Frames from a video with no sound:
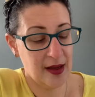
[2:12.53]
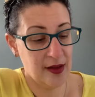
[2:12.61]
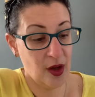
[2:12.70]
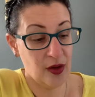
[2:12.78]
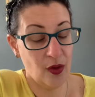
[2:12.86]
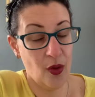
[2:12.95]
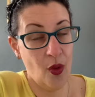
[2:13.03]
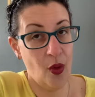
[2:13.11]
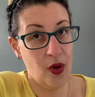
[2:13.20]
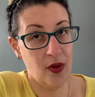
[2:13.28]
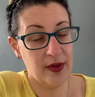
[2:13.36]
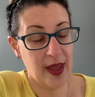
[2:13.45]
not
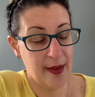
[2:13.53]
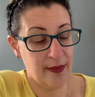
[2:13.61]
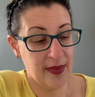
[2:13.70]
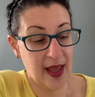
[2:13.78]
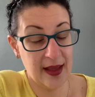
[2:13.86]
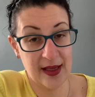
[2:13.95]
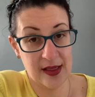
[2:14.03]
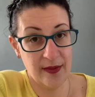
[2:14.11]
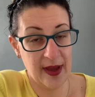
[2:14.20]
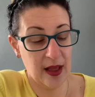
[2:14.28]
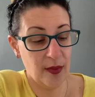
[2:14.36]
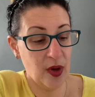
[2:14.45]
all of them that is
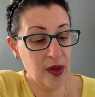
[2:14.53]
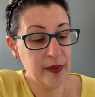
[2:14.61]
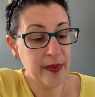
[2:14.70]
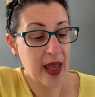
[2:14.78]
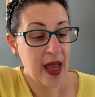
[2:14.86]
available.